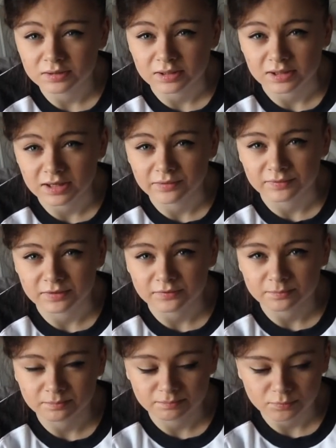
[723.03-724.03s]
like having
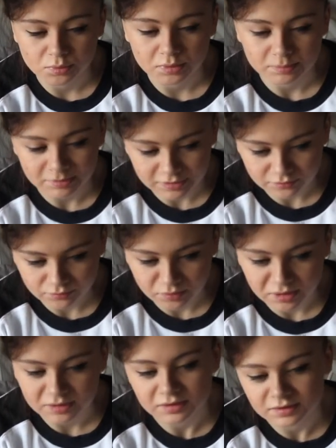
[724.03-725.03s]
a boy best
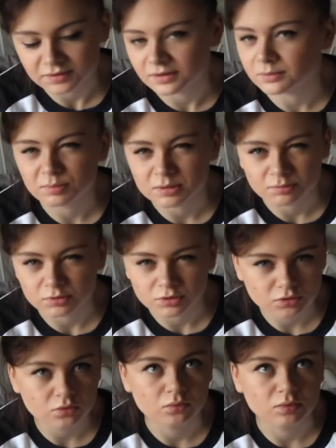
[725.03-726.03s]
friend, is that people
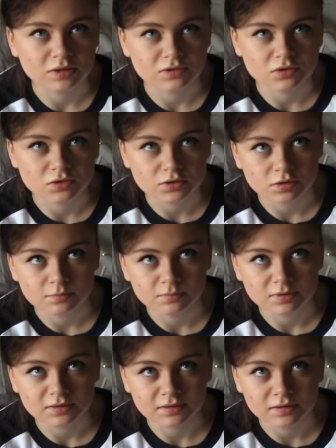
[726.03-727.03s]
just always
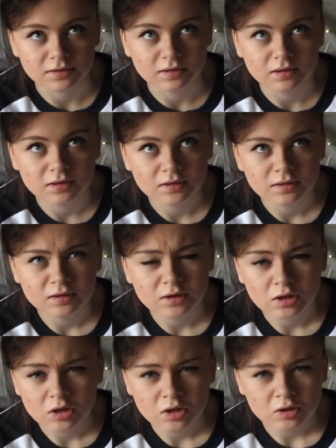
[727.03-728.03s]
assumed that
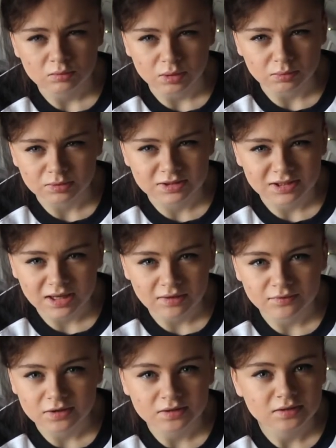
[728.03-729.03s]
we were
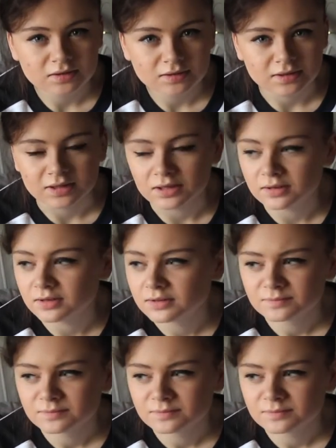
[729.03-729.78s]
together. Like,